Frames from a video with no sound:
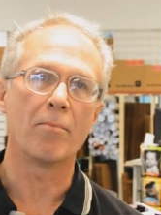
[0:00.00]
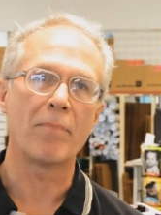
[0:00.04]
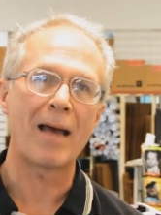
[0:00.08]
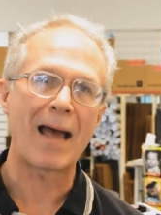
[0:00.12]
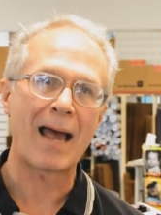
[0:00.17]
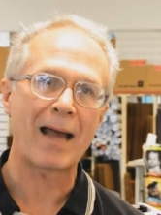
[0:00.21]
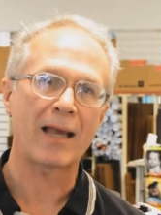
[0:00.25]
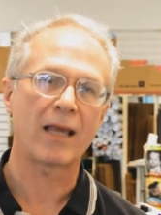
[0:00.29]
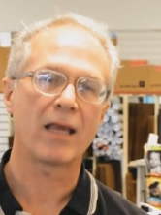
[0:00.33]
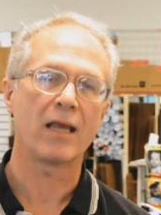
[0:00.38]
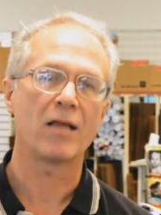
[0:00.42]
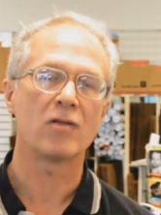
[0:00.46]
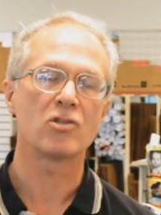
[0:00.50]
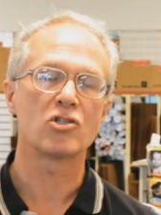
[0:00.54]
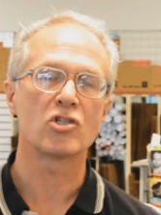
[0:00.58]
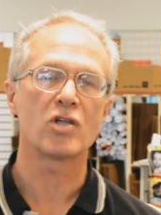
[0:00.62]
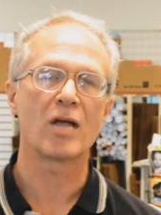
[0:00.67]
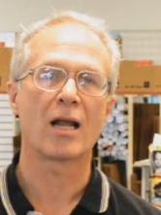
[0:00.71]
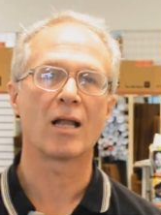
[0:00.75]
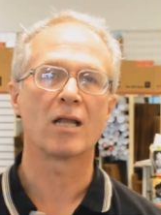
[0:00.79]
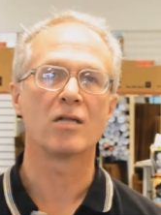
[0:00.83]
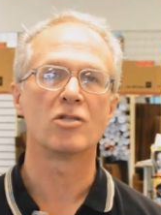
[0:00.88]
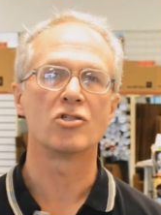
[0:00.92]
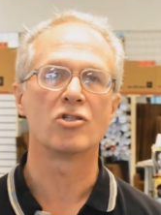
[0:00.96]
packing
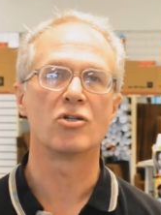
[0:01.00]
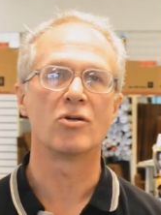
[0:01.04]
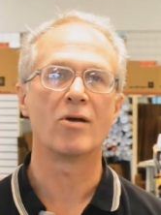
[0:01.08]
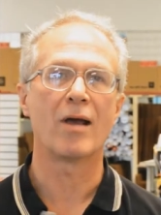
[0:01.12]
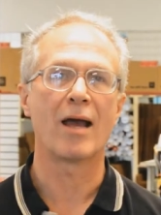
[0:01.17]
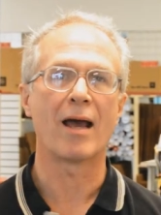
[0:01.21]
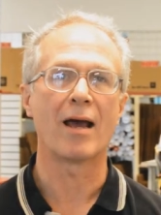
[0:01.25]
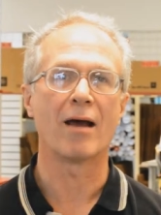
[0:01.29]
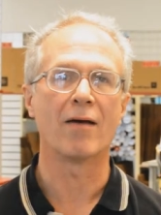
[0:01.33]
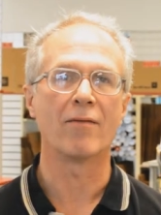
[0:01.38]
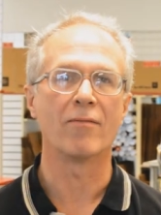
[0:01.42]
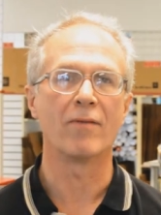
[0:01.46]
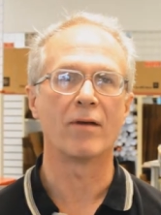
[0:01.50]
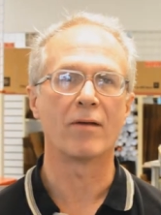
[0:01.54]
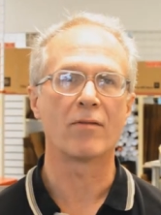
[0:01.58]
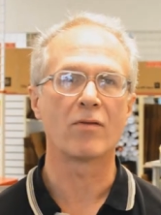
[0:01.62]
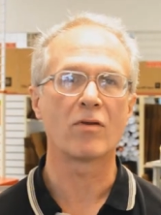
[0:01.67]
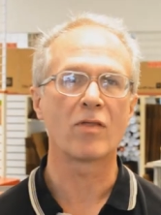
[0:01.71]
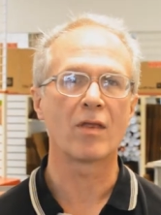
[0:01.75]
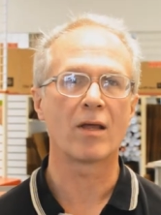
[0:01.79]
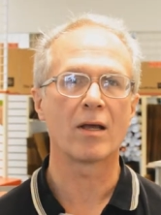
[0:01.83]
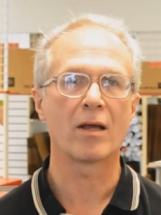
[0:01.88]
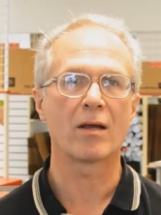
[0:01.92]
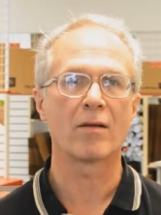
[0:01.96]
challenge you have.
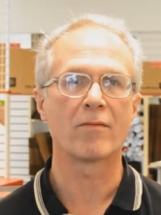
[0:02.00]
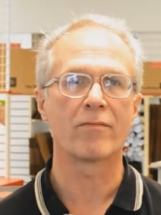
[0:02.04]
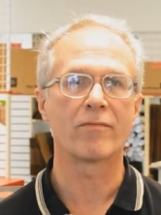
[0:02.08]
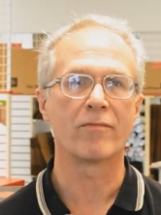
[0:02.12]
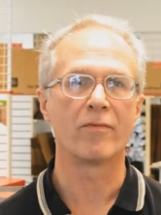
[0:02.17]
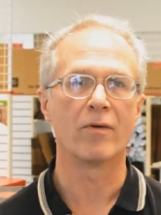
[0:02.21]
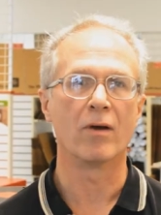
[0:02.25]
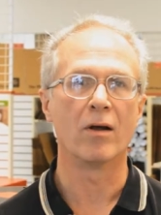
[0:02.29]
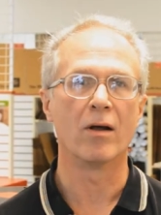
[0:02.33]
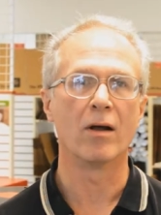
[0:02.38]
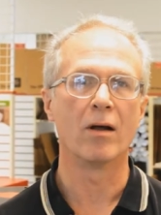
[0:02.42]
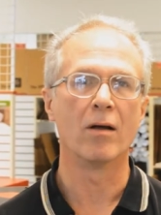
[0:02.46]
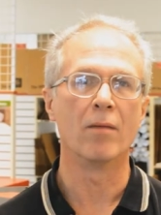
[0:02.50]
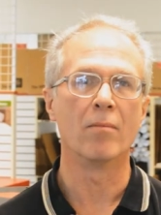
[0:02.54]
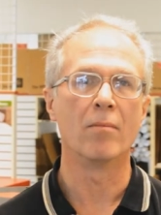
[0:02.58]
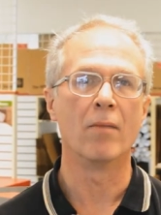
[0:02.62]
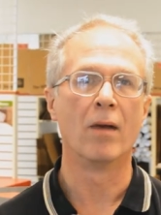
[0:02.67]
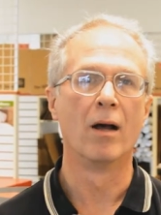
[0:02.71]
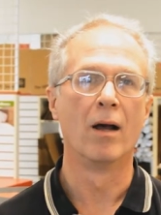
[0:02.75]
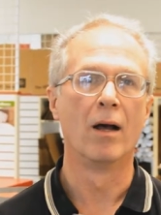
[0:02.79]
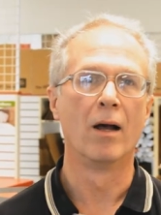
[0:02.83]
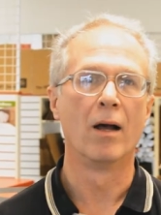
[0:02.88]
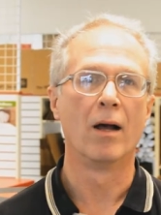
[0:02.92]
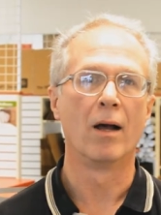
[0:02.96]
Everything from
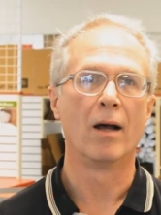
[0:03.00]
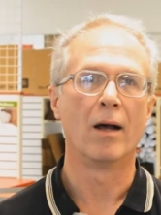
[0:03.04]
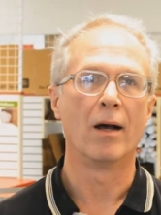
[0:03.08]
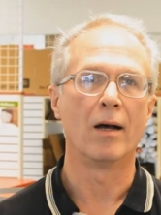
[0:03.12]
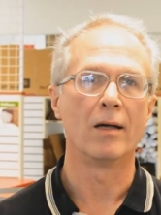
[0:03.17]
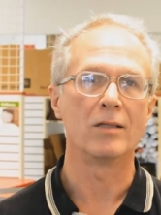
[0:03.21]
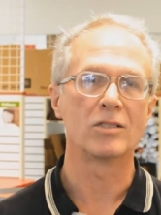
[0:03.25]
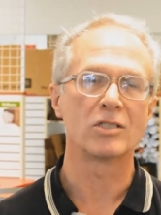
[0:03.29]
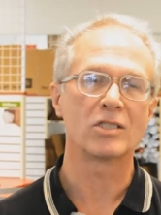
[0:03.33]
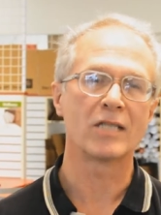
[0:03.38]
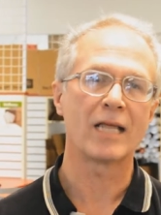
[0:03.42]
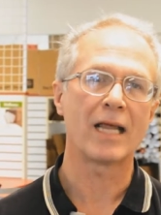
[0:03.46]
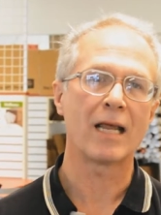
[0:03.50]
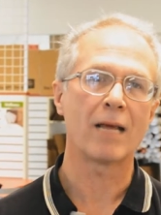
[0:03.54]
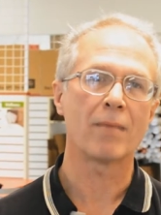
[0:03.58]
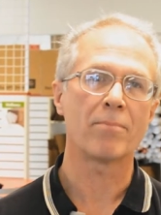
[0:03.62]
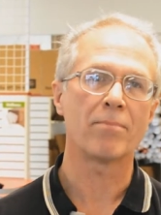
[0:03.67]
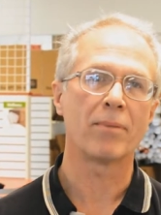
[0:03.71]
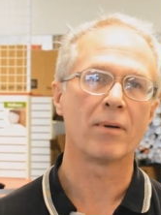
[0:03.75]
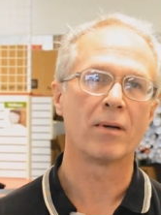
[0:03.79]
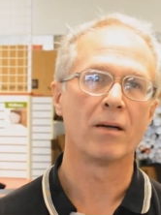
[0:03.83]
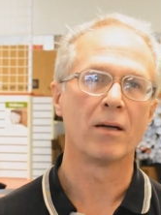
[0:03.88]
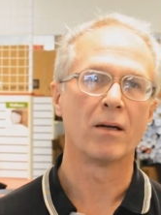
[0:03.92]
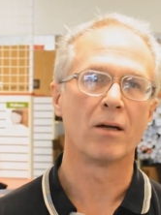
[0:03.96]
a
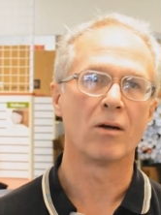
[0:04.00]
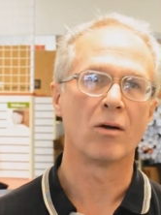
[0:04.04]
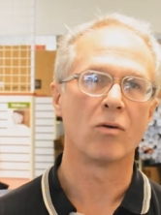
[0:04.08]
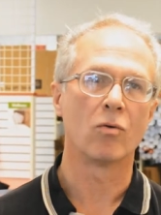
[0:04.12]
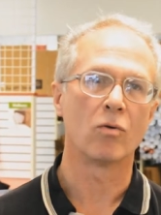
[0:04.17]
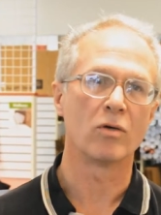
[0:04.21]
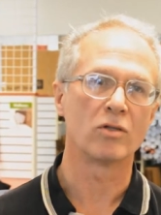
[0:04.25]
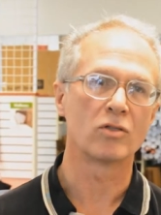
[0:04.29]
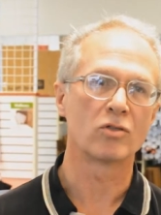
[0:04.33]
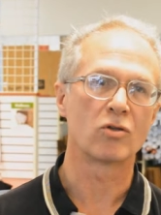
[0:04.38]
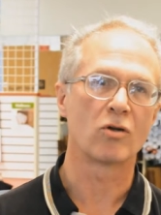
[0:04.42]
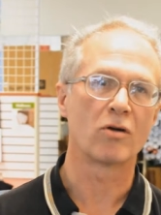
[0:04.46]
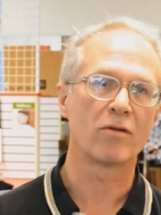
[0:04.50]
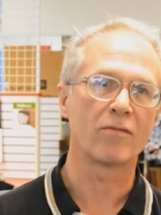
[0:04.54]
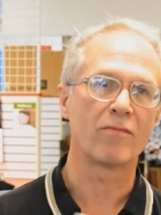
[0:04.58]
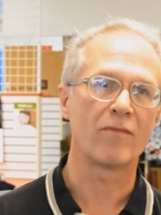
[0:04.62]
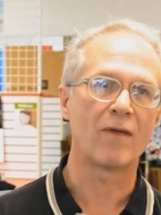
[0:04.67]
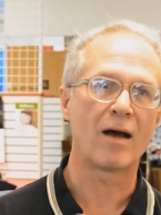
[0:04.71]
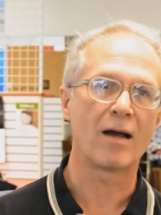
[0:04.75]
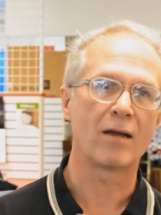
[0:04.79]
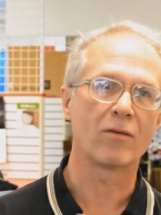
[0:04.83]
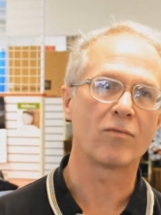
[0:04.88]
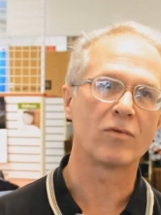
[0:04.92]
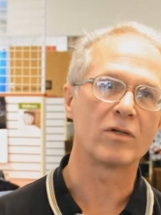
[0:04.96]
stamp or a
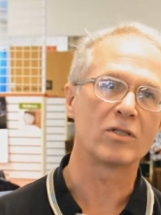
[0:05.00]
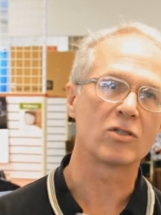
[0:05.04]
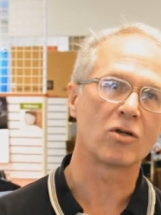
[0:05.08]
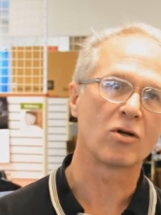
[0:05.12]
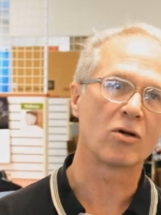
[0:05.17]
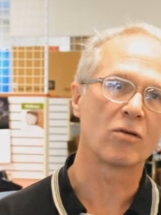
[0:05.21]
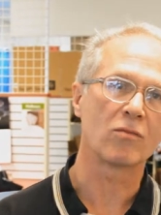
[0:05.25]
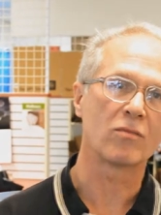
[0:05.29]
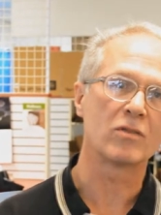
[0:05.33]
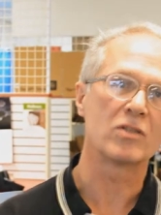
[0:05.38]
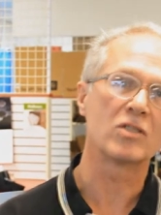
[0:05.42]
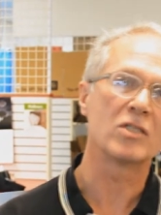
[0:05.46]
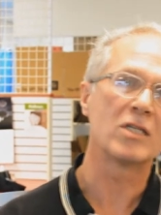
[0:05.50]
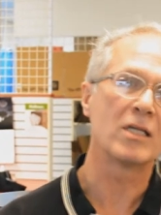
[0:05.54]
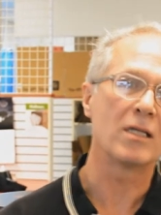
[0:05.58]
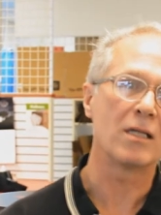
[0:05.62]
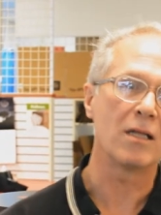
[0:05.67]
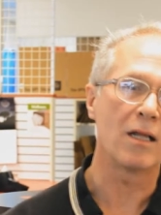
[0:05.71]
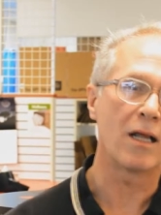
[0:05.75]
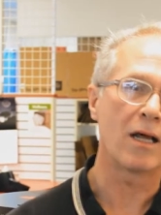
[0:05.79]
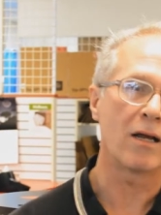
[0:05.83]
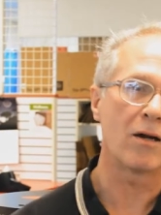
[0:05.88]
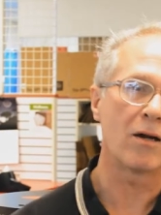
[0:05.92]
certified return receipt